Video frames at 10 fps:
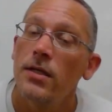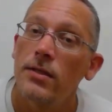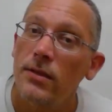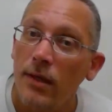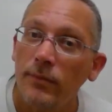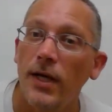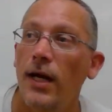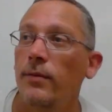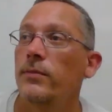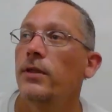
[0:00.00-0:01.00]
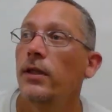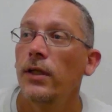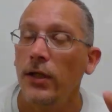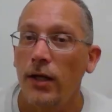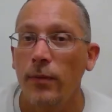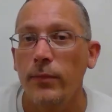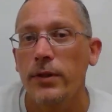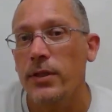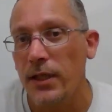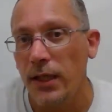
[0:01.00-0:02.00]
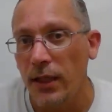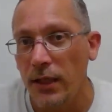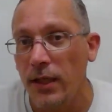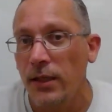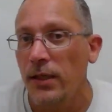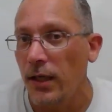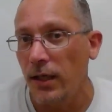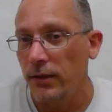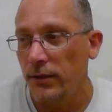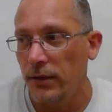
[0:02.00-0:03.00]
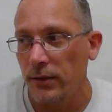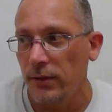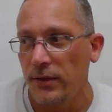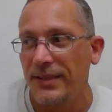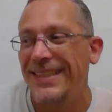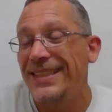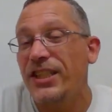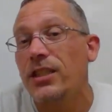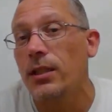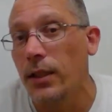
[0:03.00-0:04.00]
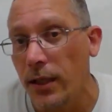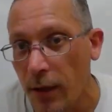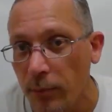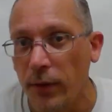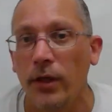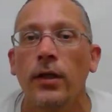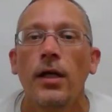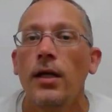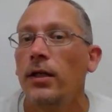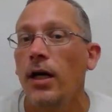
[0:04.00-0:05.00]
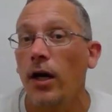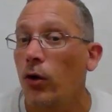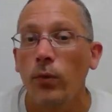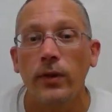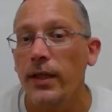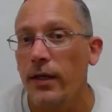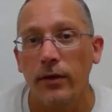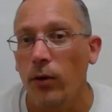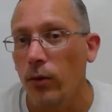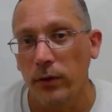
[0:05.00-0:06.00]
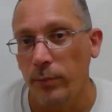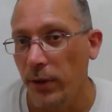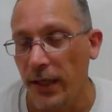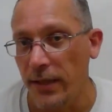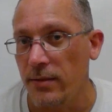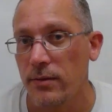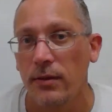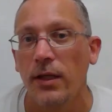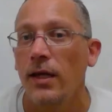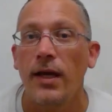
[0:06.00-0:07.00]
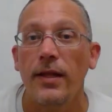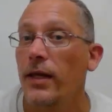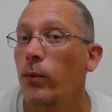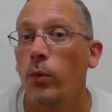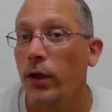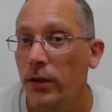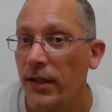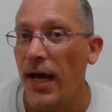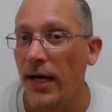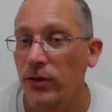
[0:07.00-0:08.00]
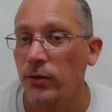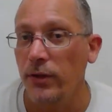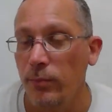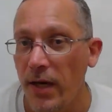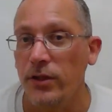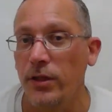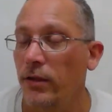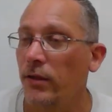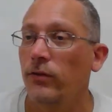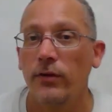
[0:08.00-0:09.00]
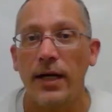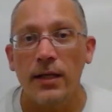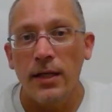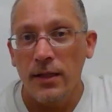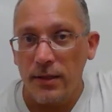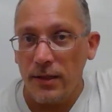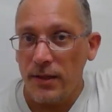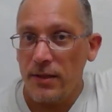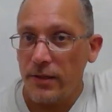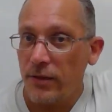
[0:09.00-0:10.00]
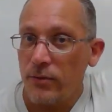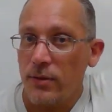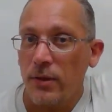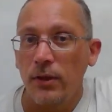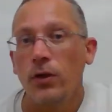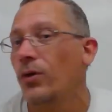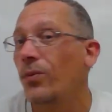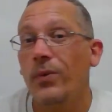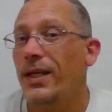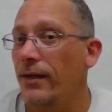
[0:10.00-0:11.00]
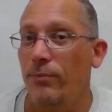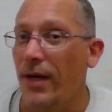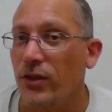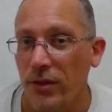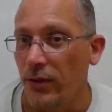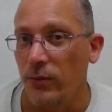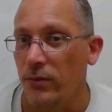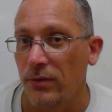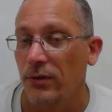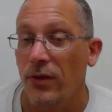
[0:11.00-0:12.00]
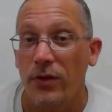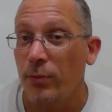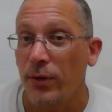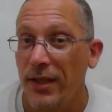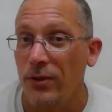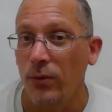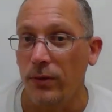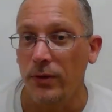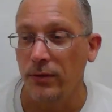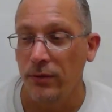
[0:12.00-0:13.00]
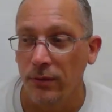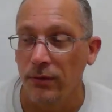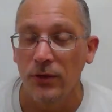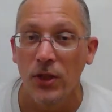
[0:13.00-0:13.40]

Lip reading: Sometimes numbers in digits in a number are only there to hold a place, and they weren't actually measured, right? See these zeros? We didn't measure those. They're placeholders.